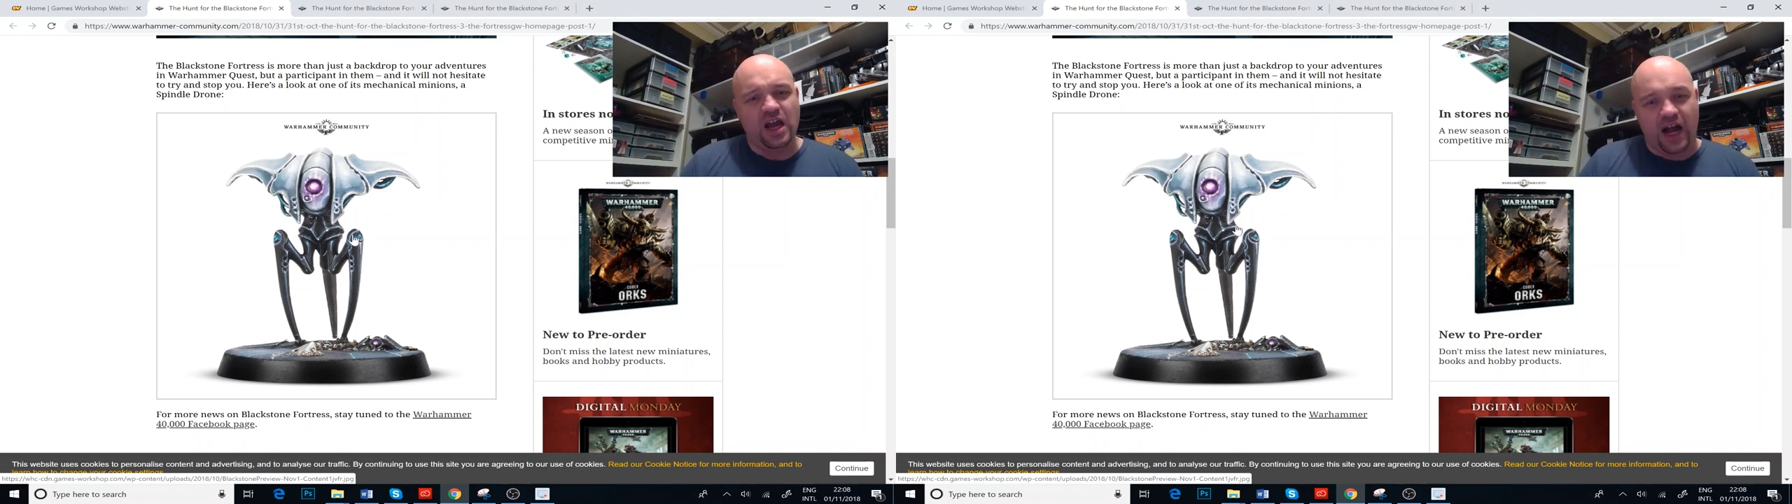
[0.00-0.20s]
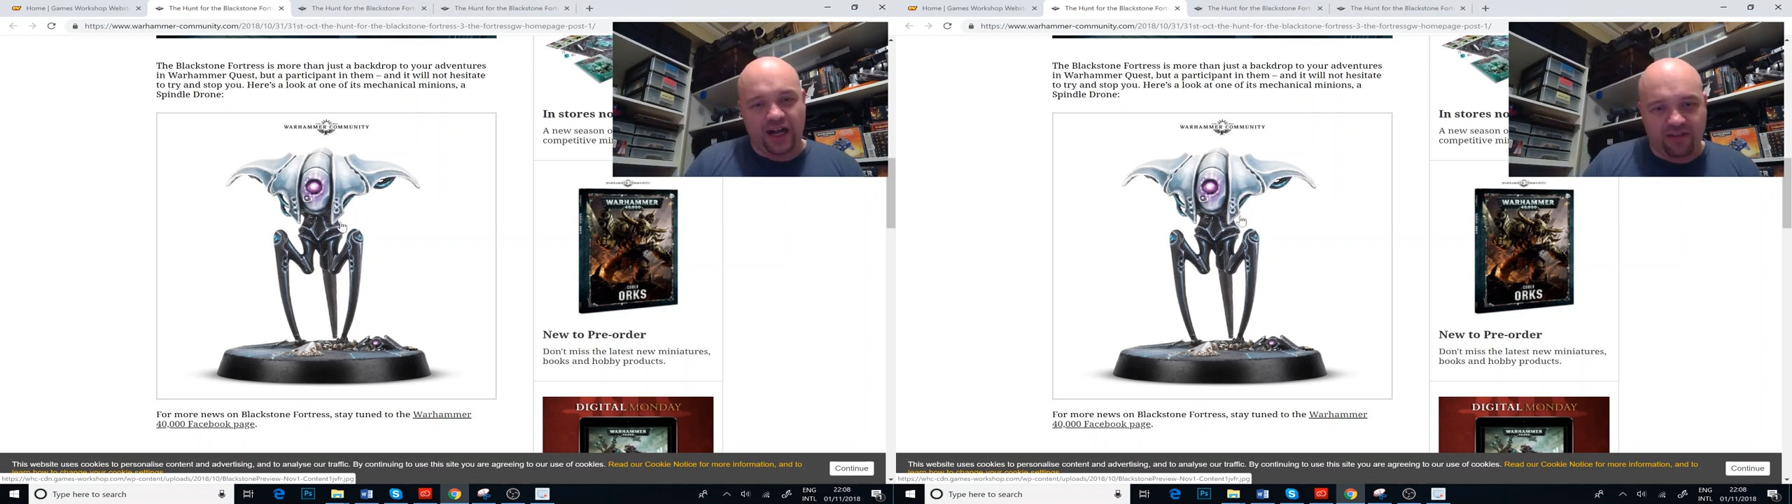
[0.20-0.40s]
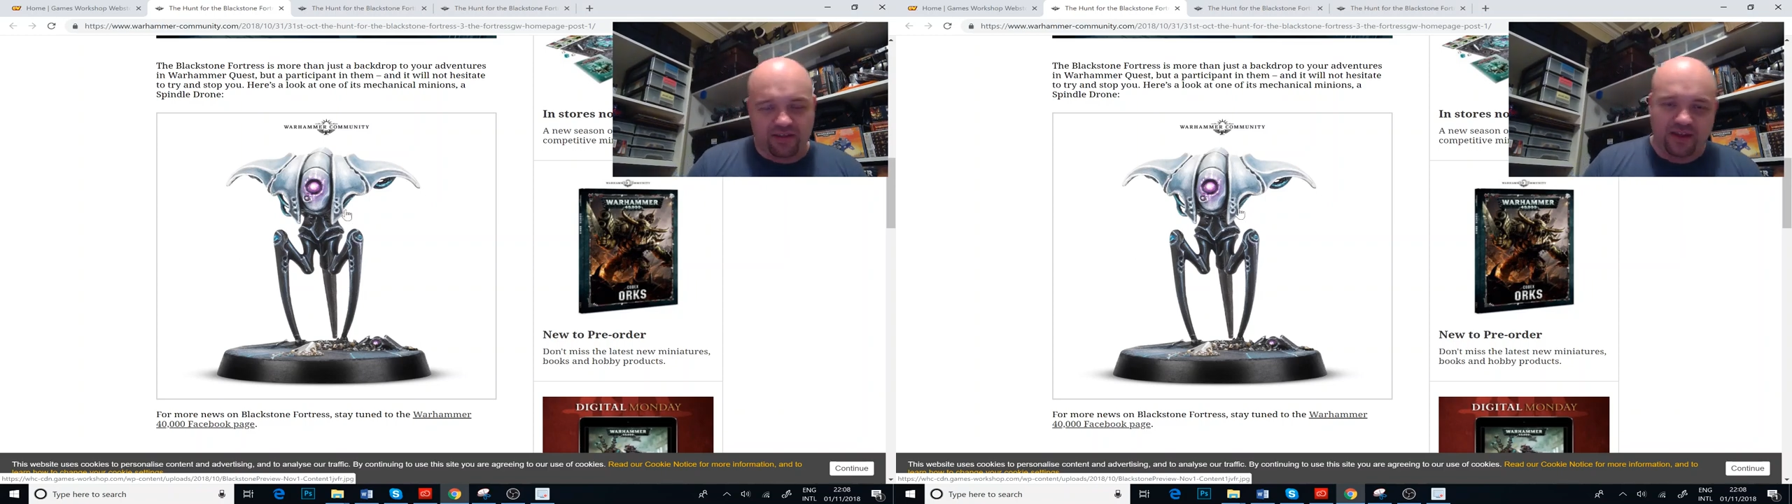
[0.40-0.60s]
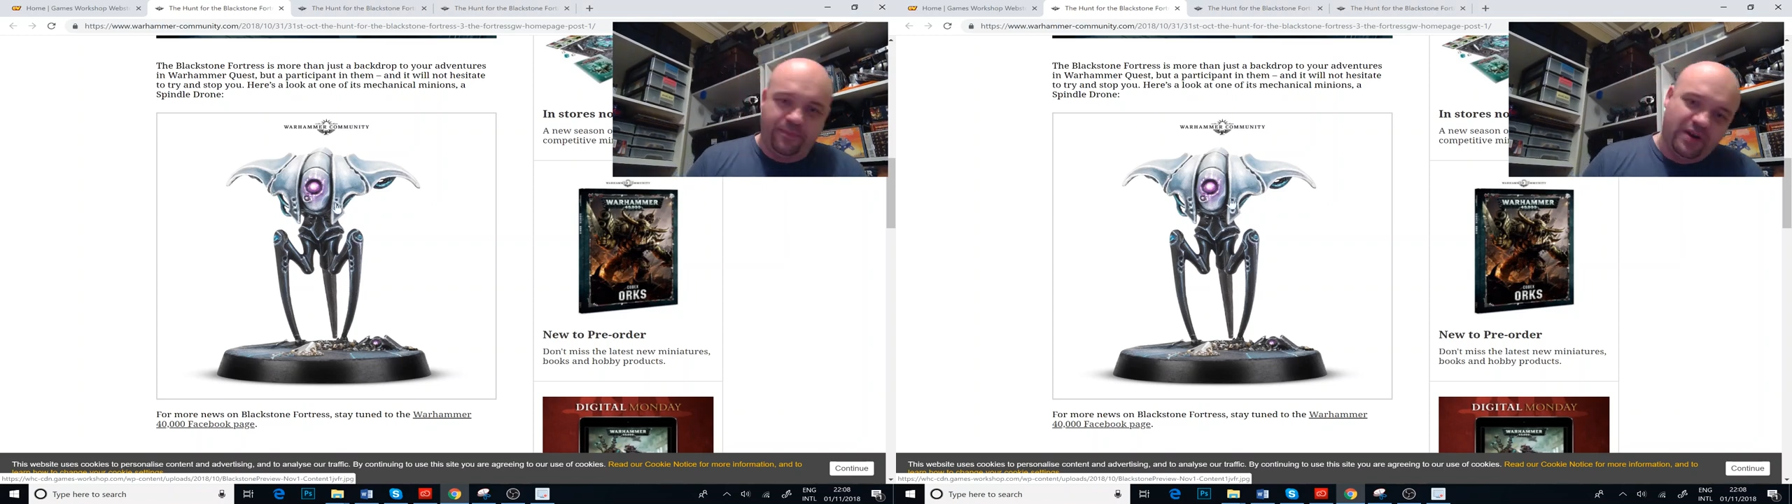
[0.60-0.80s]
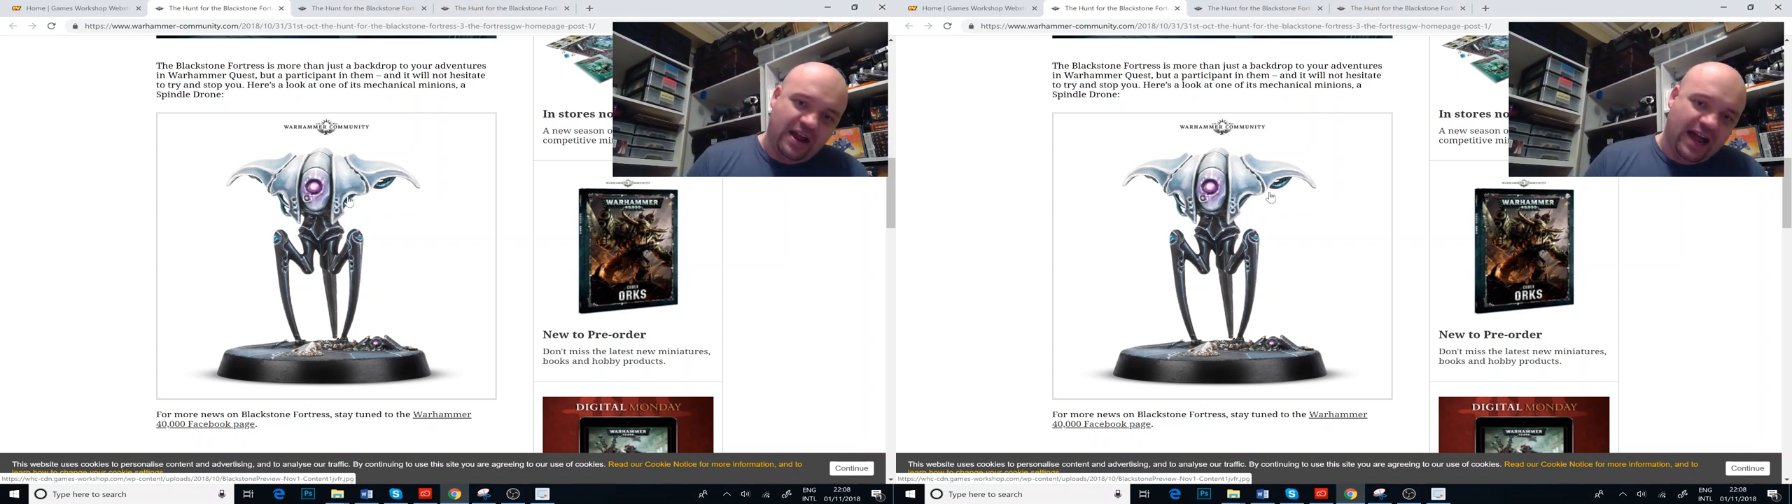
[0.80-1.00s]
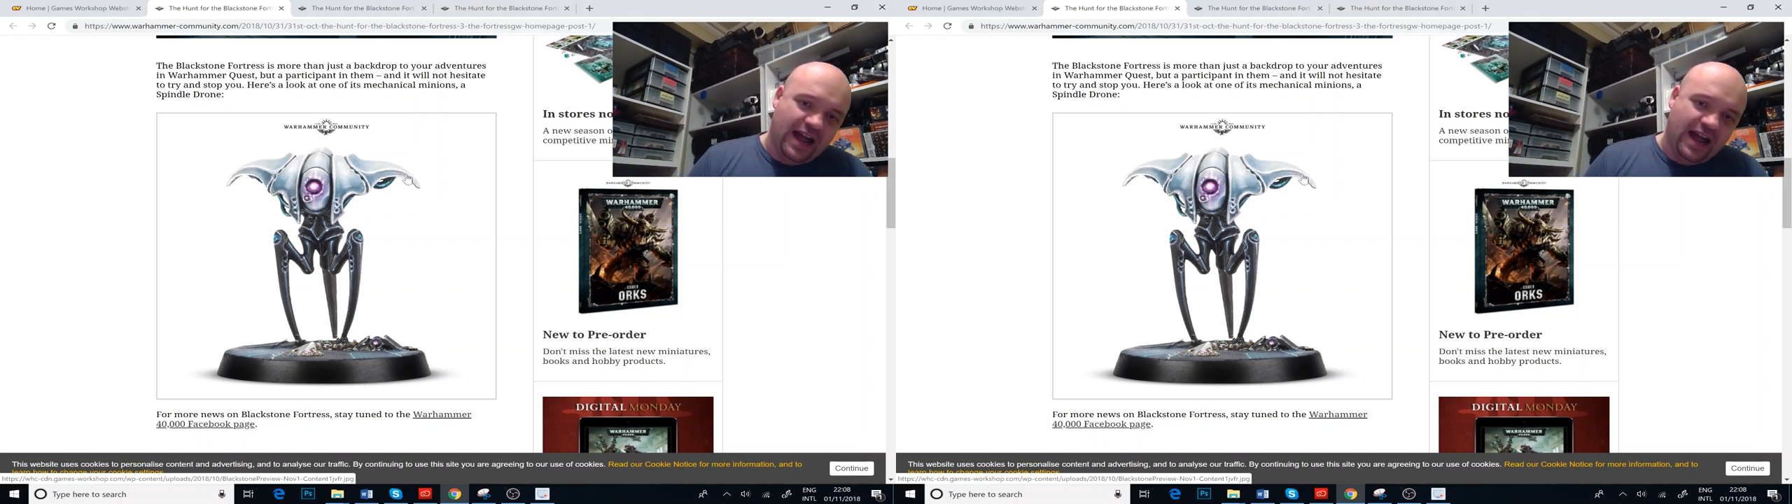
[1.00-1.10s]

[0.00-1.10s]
I can see a bit of